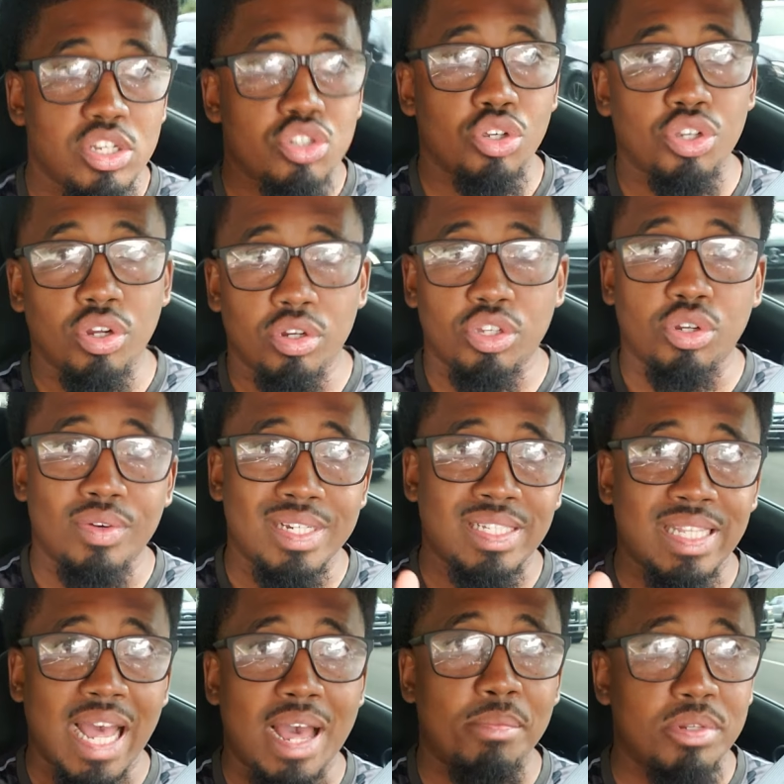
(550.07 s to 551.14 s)
So you're you're
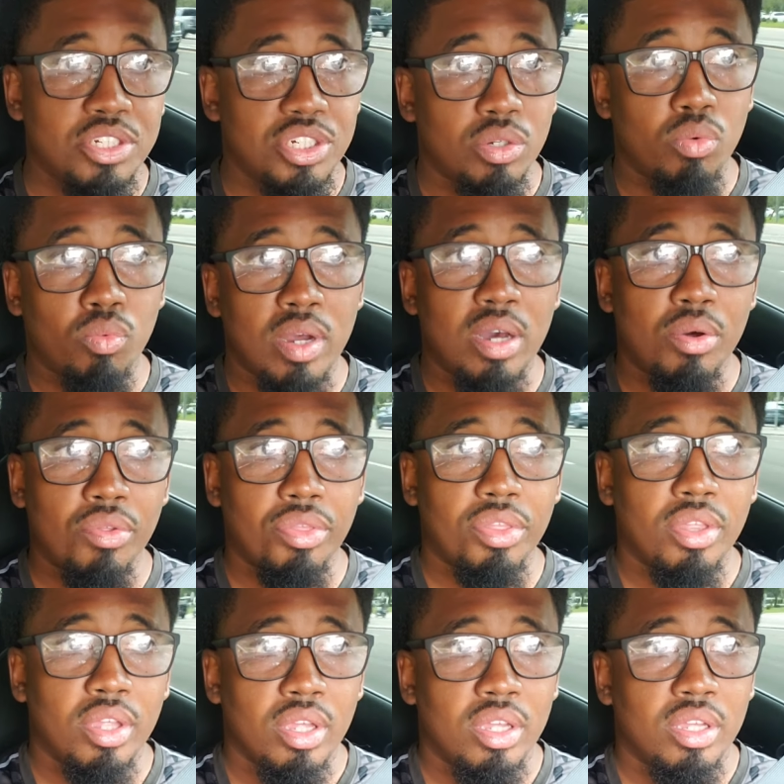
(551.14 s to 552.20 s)
establishing wealth
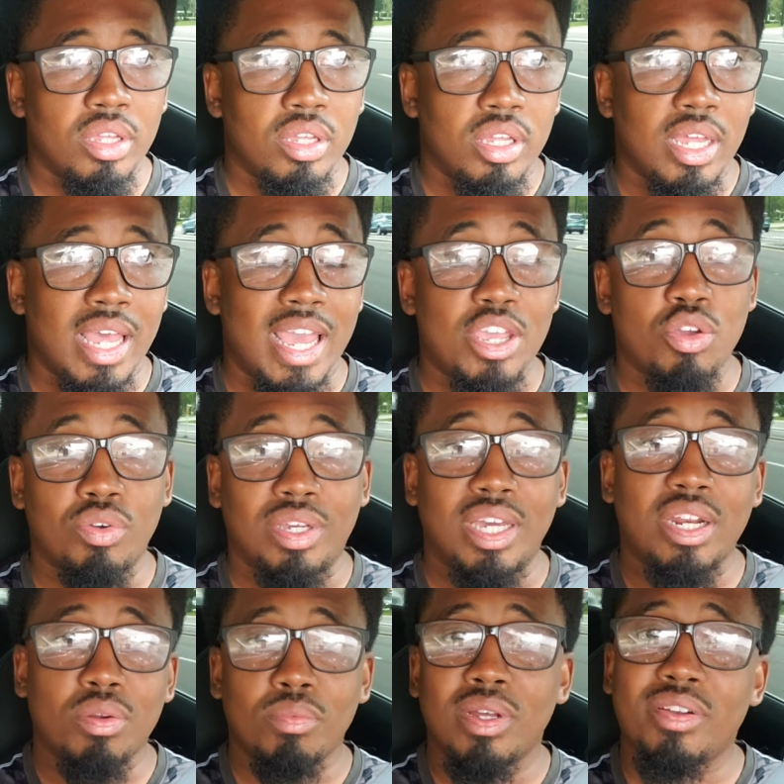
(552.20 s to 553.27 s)
and you're
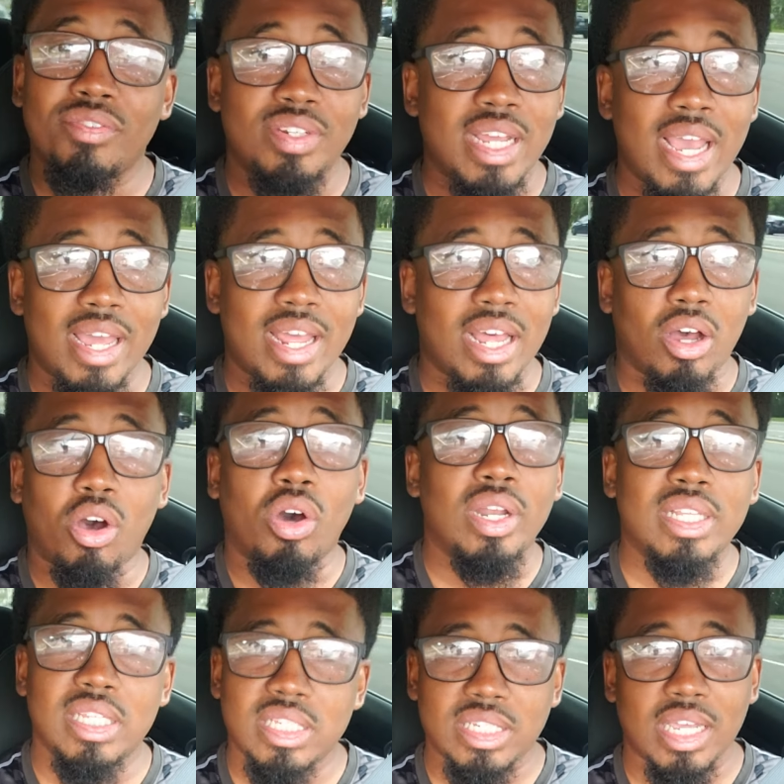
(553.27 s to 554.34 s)
getting rid of debt
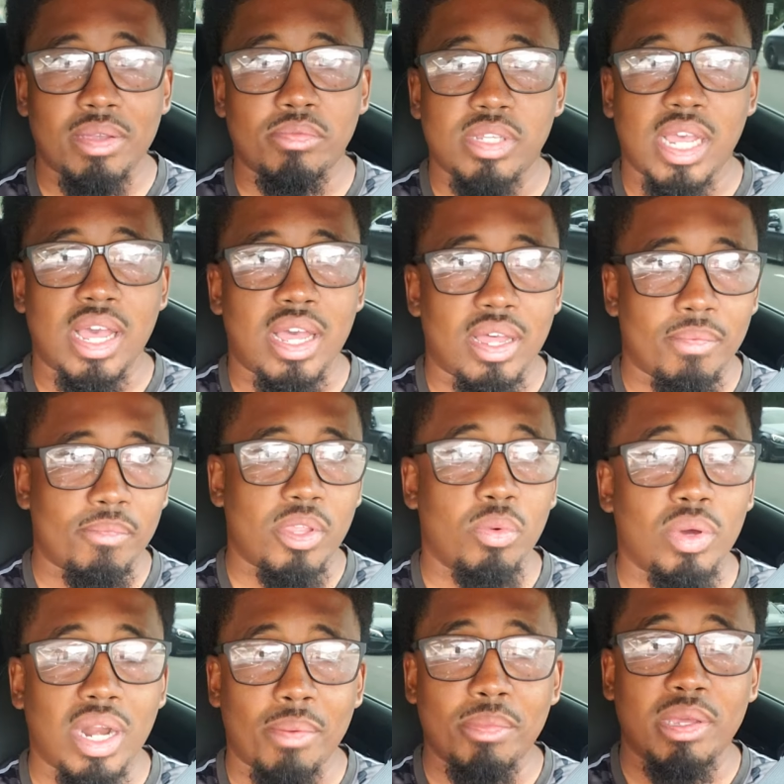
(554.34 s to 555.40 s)
all at the same time.
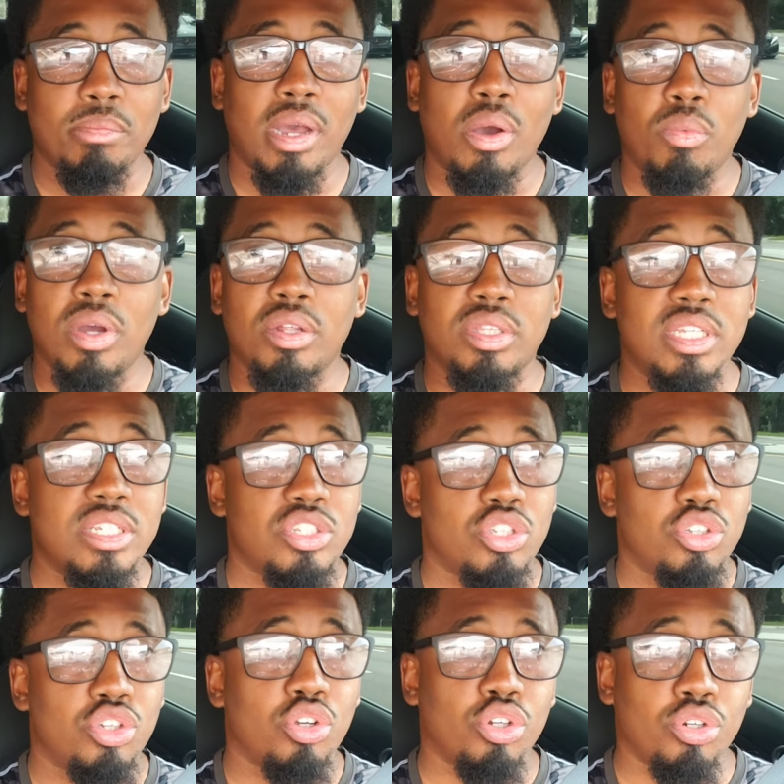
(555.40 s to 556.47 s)
And what I mean by wealth is
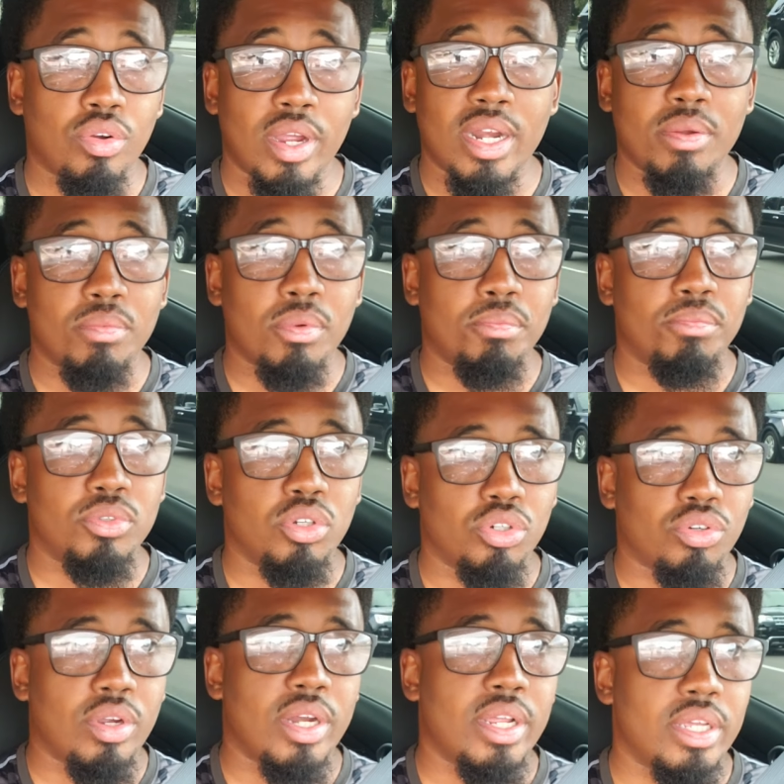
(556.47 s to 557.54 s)
your credit your
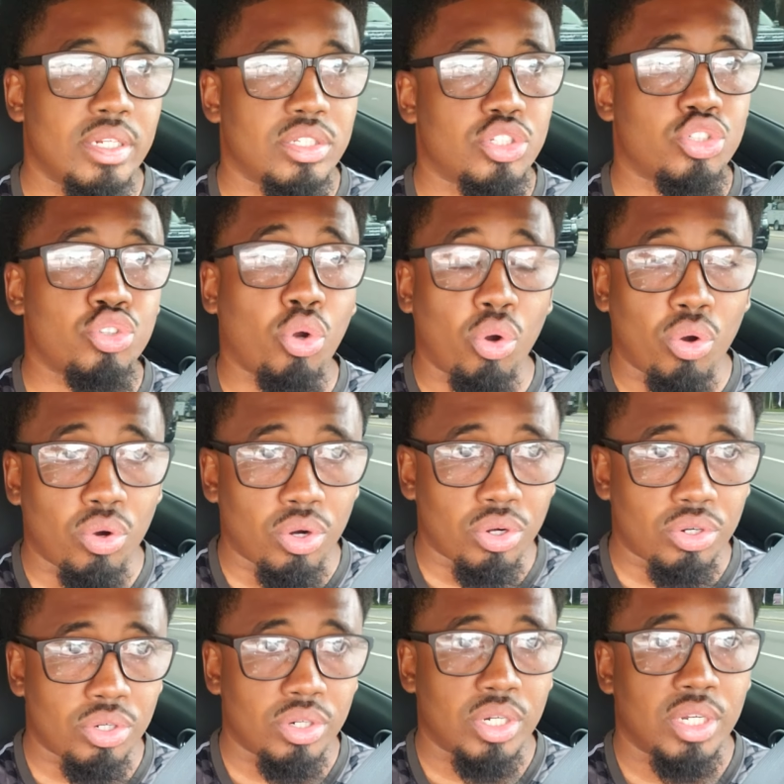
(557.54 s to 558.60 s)
credit
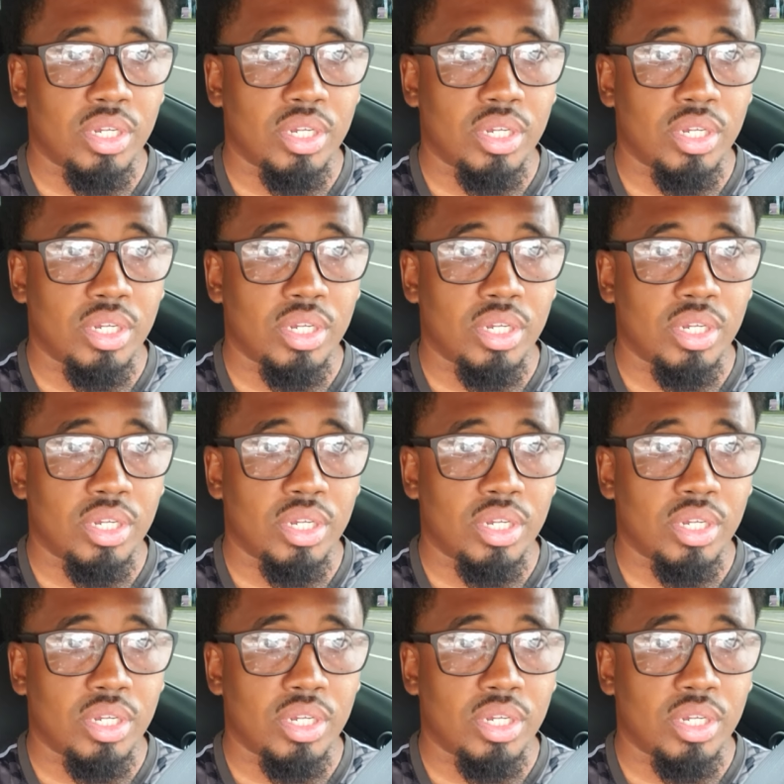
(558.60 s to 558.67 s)
score